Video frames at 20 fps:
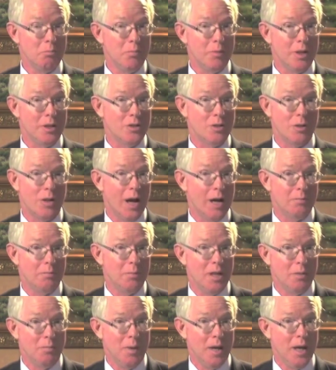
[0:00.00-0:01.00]
that you're not
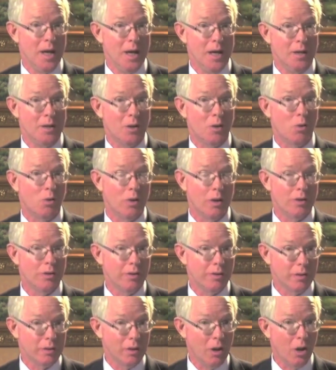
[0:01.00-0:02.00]
being paid according to
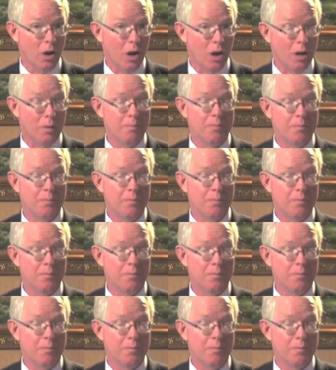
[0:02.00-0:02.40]
the law.